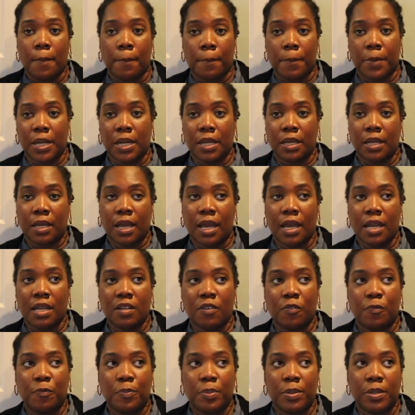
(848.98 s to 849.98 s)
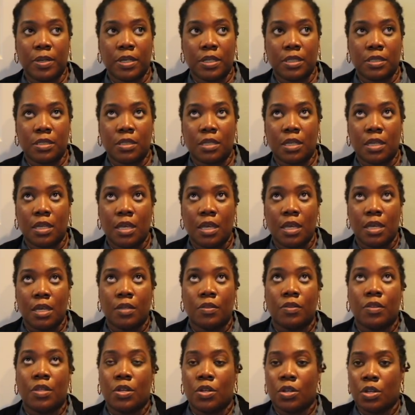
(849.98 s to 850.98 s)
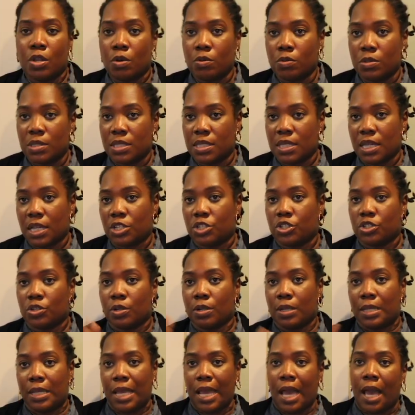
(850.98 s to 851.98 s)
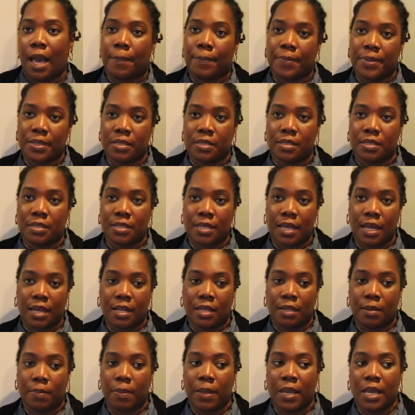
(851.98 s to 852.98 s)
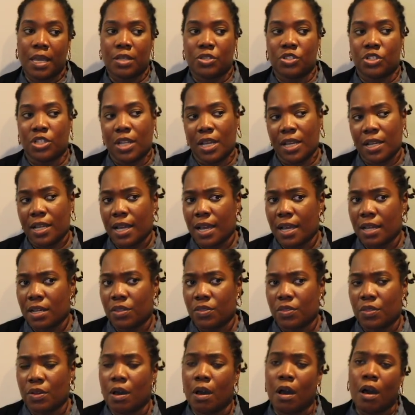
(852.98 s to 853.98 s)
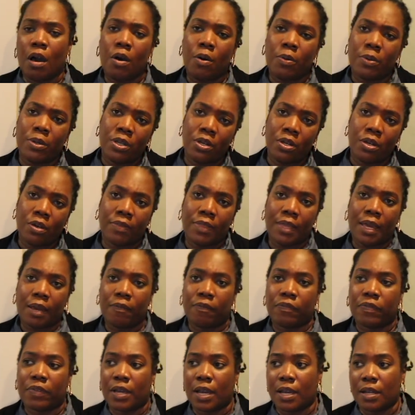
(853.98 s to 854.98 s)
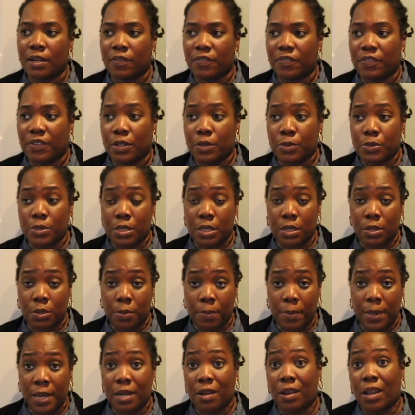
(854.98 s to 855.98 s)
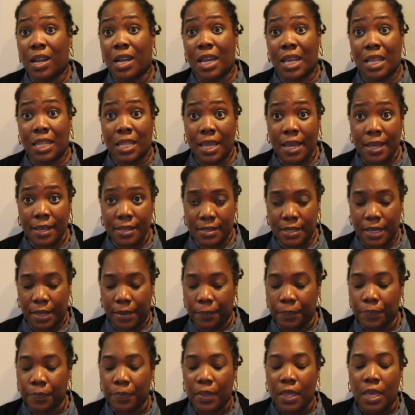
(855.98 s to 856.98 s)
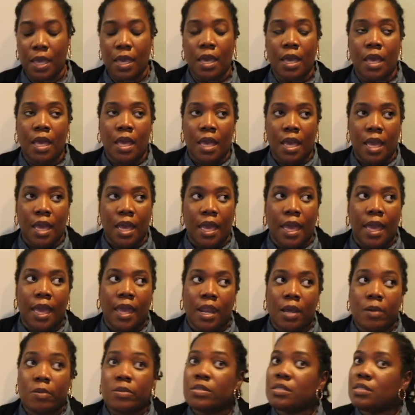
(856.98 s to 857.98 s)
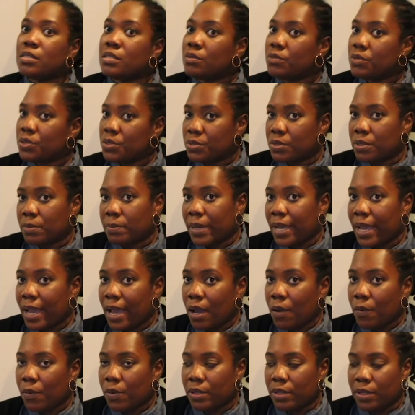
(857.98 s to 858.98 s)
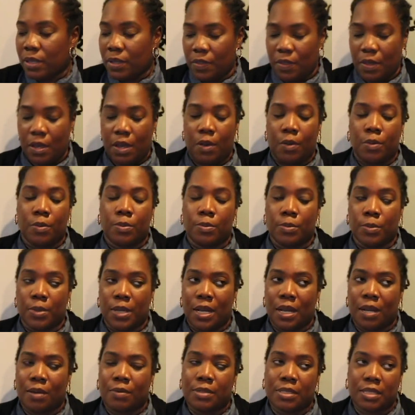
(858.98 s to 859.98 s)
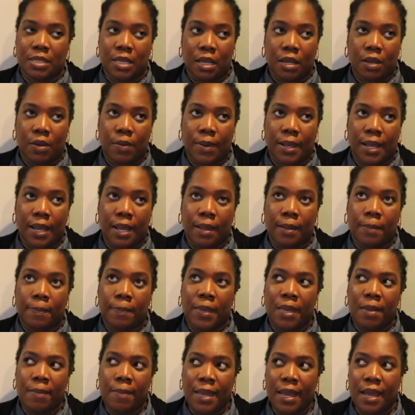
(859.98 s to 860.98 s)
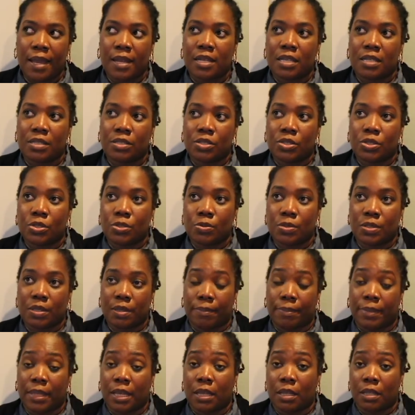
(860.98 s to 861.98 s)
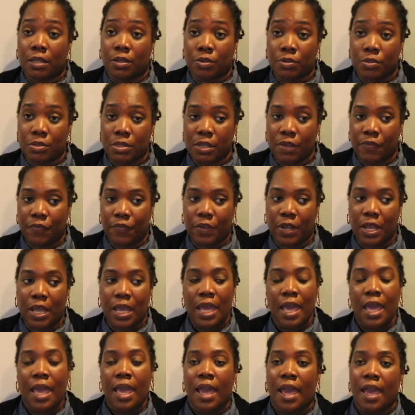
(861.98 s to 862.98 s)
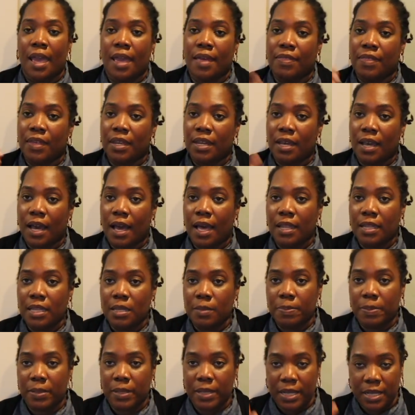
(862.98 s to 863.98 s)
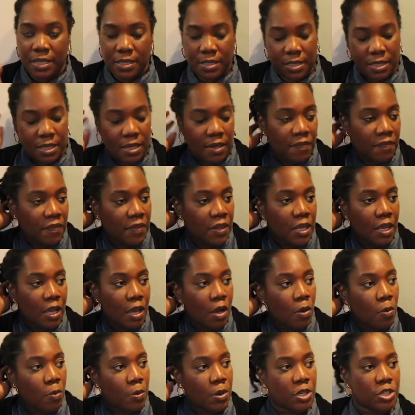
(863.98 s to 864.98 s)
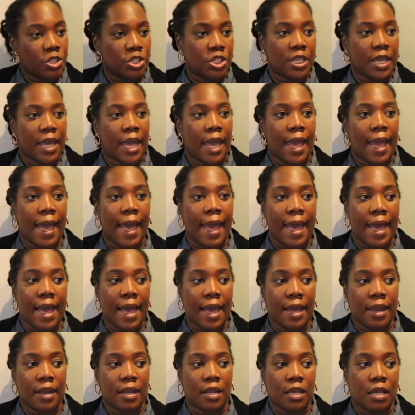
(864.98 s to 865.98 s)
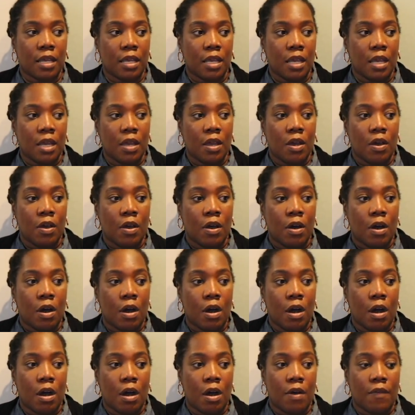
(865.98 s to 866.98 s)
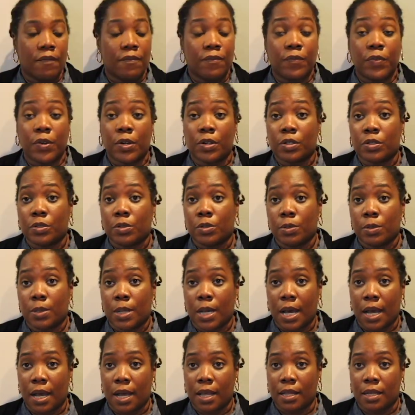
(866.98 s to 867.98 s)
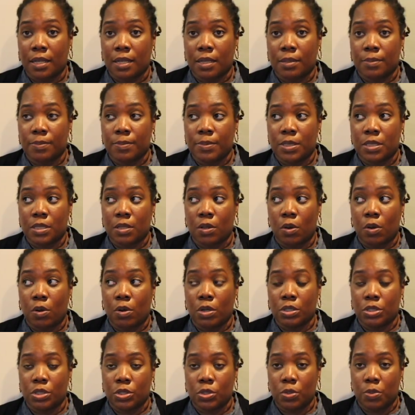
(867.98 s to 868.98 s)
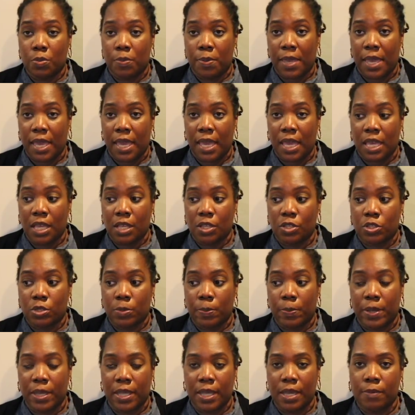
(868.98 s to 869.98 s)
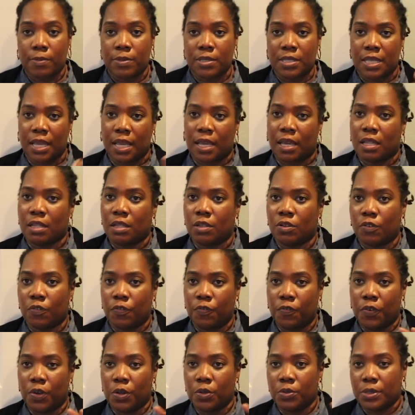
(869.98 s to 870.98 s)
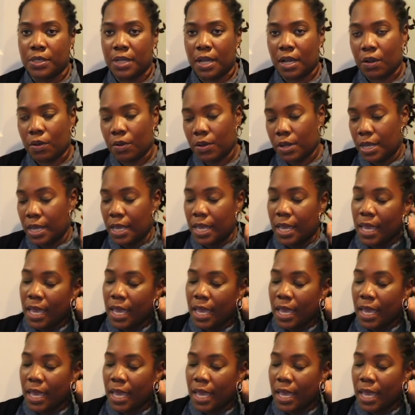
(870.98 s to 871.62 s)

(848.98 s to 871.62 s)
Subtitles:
but it kind of put the notes section on the opposite side of the page. And I kind of thought, oh, you know, that kind of flows a little better. And I liked it. And I was still using my hourly though. And I was like, okay, maybe I need to do something a little different. And then Holly Plans did a video where she had vertical columns on 2-page, but it was like a little fold out,